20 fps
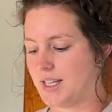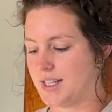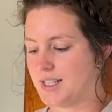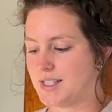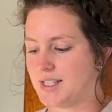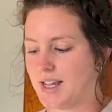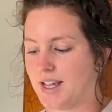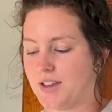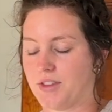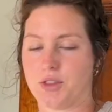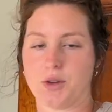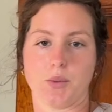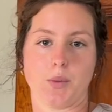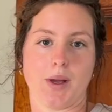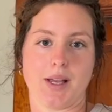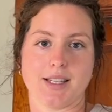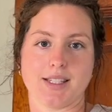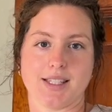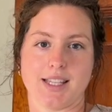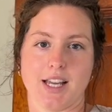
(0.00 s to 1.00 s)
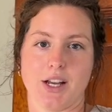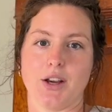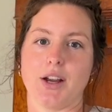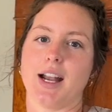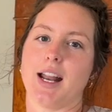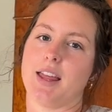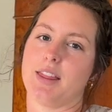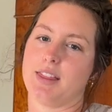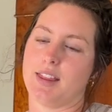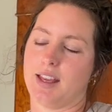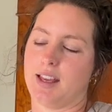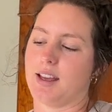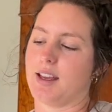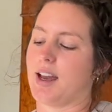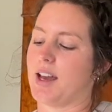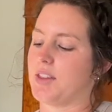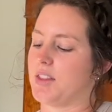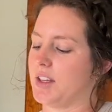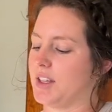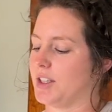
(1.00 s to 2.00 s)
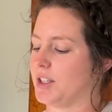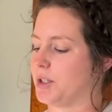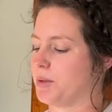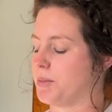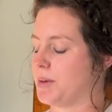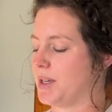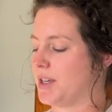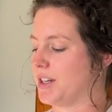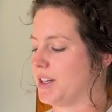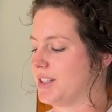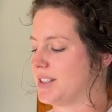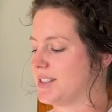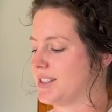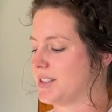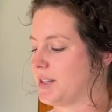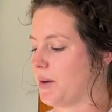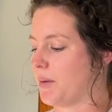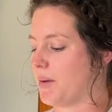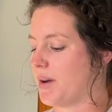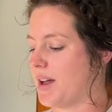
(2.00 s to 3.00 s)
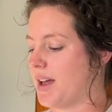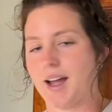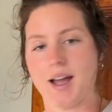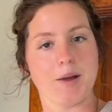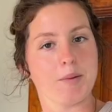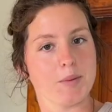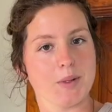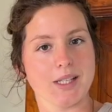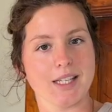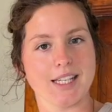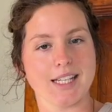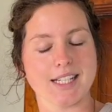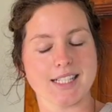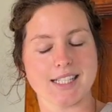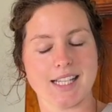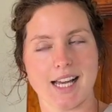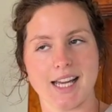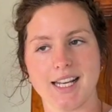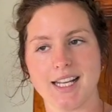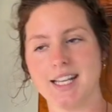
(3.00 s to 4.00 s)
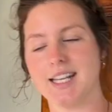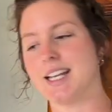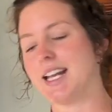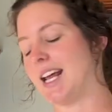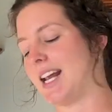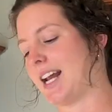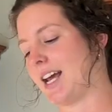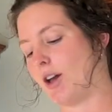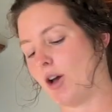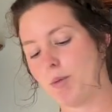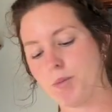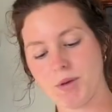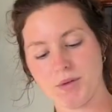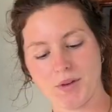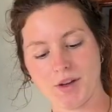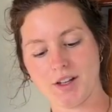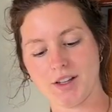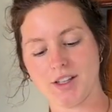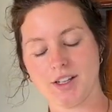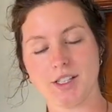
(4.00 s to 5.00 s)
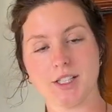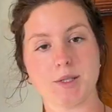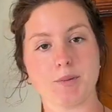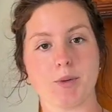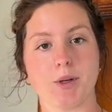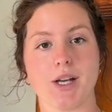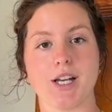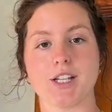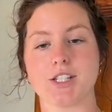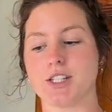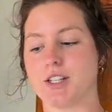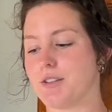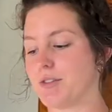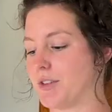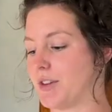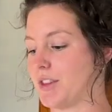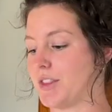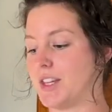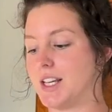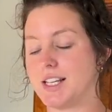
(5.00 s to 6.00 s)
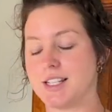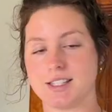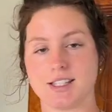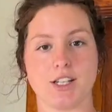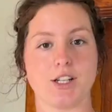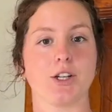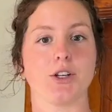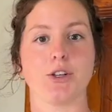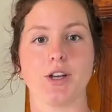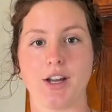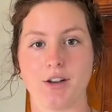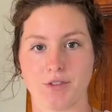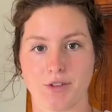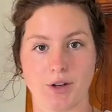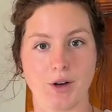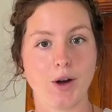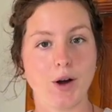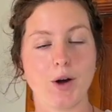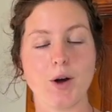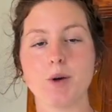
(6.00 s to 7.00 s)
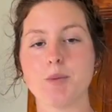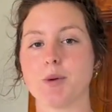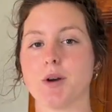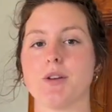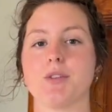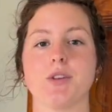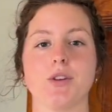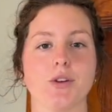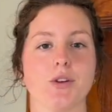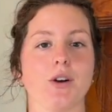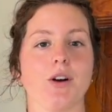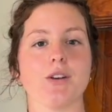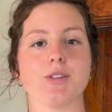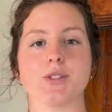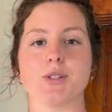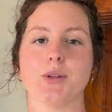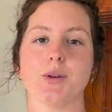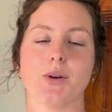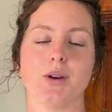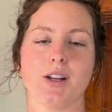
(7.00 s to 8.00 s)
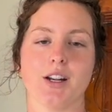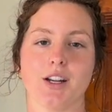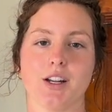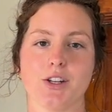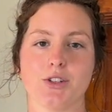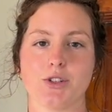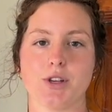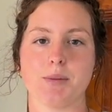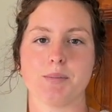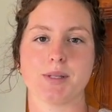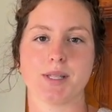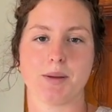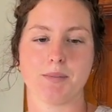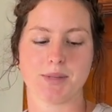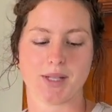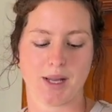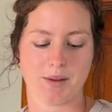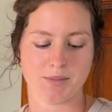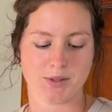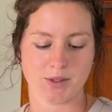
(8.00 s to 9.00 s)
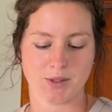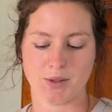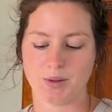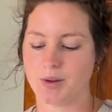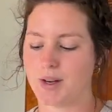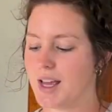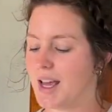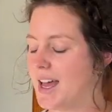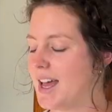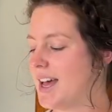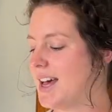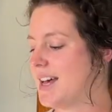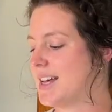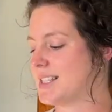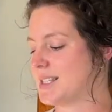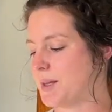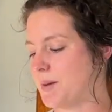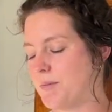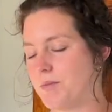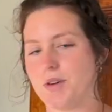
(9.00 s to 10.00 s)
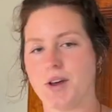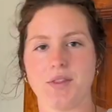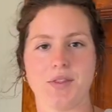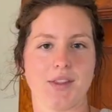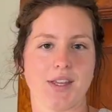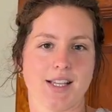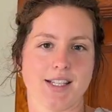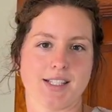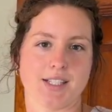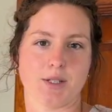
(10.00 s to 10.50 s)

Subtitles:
take the rest there. And I think it'll be good. So I'm really excited, and I hope you found a little inspiration for things that are great for home, or if you're also going on a trip sometime soon, some fun things